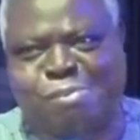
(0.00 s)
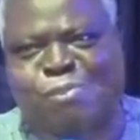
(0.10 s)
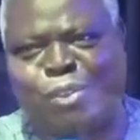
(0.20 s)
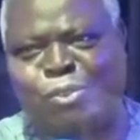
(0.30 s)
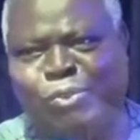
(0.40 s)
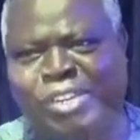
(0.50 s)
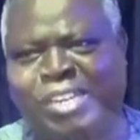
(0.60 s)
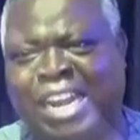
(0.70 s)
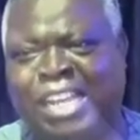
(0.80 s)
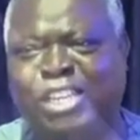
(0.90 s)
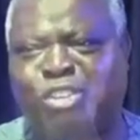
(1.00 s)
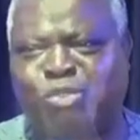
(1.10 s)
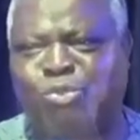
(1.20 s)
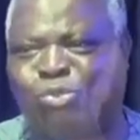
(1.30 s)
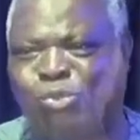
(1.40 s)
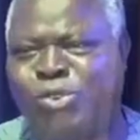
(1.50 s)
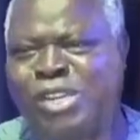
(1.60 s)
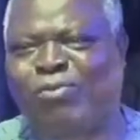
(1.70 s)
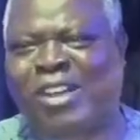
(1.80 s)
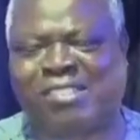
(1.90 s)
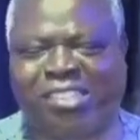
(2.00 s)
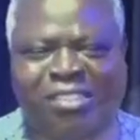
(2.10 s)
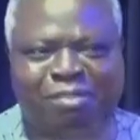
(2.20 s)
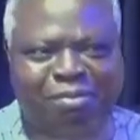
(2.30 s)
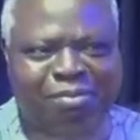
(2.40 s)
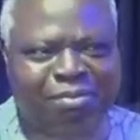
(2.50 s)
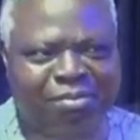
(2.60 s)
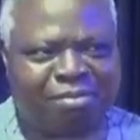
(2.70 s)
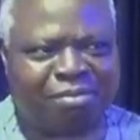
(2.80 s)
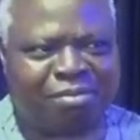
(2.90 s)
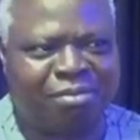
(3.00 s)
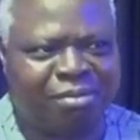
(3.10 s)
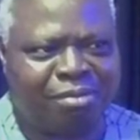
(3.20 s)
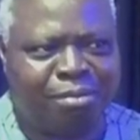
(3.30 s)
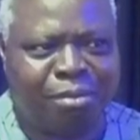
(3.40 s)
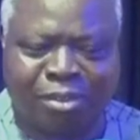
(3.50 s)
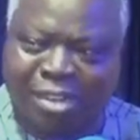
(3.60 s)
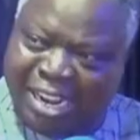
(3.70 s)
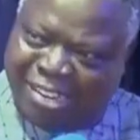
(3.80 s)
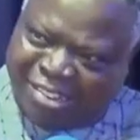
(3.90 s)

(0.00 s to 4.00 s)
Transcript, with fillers: you do. There are issues you don't need fasting. But there is this